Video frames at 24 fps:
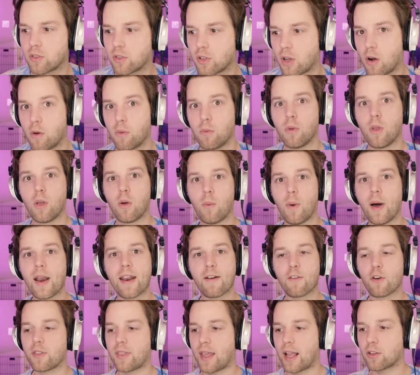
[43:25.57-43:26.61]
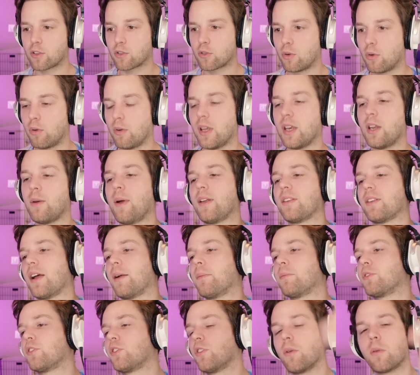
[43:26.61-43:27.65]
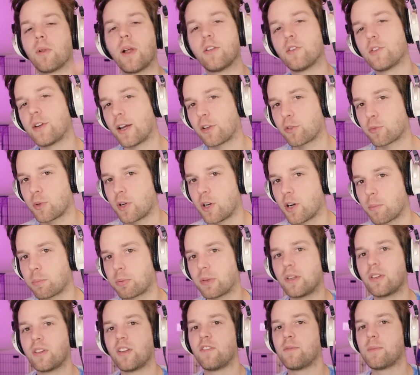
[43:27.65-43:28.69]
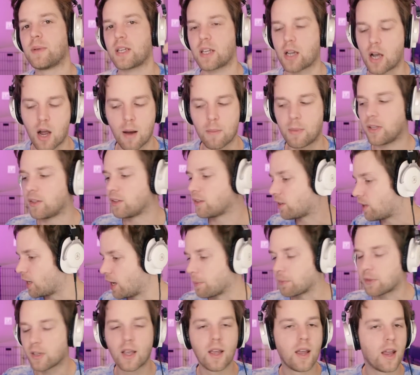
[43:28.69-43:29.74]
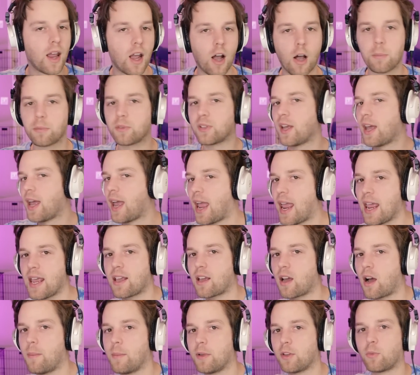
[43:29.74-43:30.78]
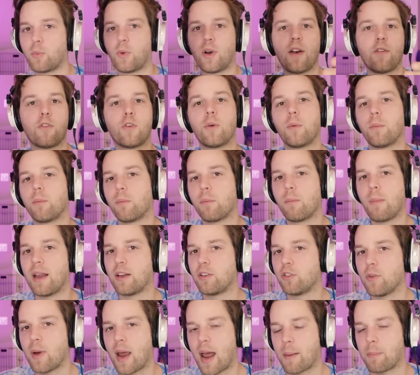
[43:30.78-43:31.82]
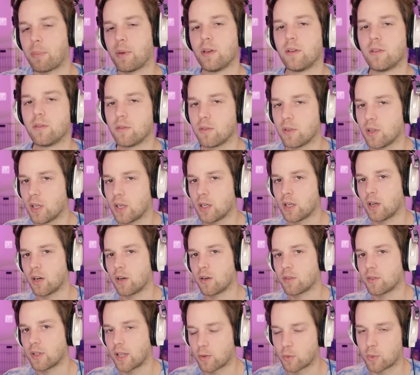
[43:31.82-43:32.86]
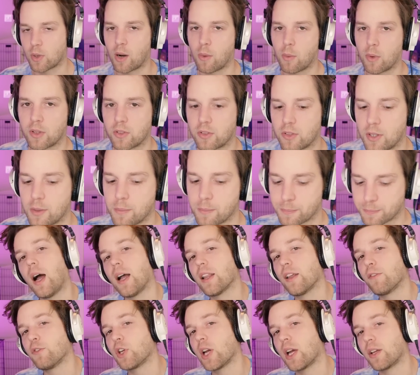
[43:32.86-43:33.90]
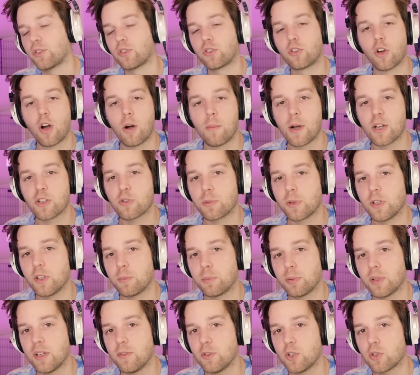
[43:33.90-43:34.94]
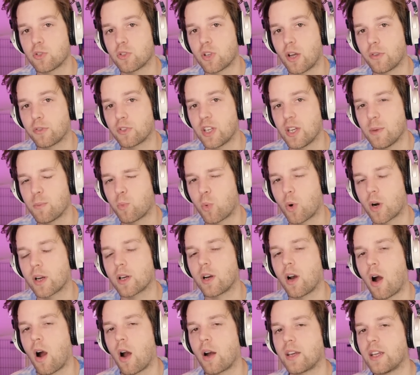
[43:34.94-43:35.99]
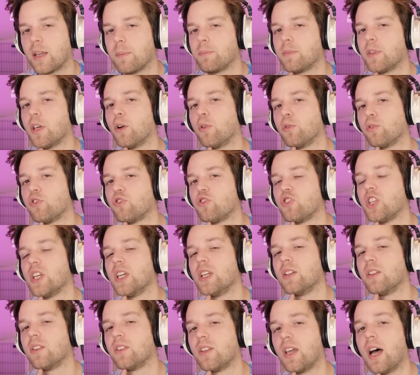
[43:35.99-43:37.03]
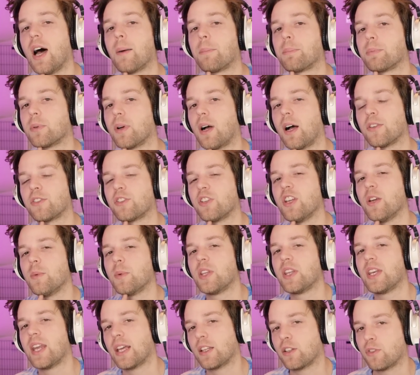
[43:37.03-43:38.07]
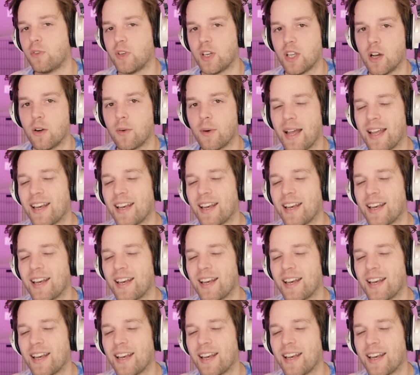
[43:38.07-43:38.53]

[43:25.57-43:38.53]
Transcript: So whatever, that's cool. Anyways, I'm so glad you guys were here. Please leave me comments, tips, helps, hate comments, whatever makes you happy in here. That's what I want to see. I love you guys so much. Please believe in yourselves. Keep working hard. Keep those chins up. I'll see you in the next video.